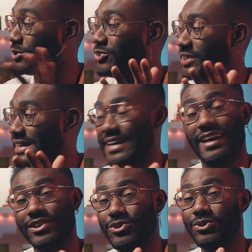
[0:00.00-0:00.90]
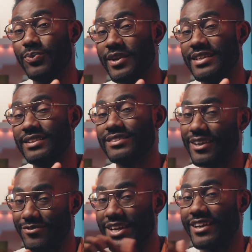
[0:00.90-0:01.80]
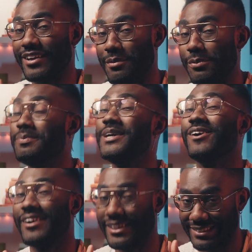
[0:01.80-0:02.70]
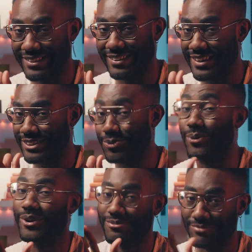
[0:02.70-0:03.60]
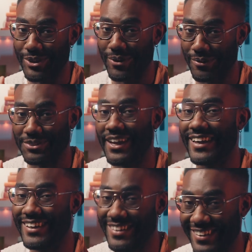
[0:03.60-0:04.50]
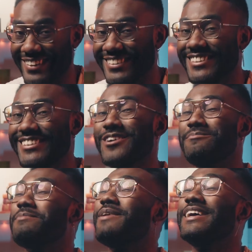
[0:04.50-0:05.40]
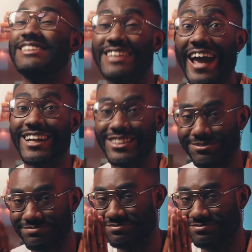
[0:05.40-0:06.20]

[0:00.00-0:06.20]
Personally, I think I can use one of these. I've taken a couple P R hits in the last quarter. You know what I'm saying? My brand is tanked.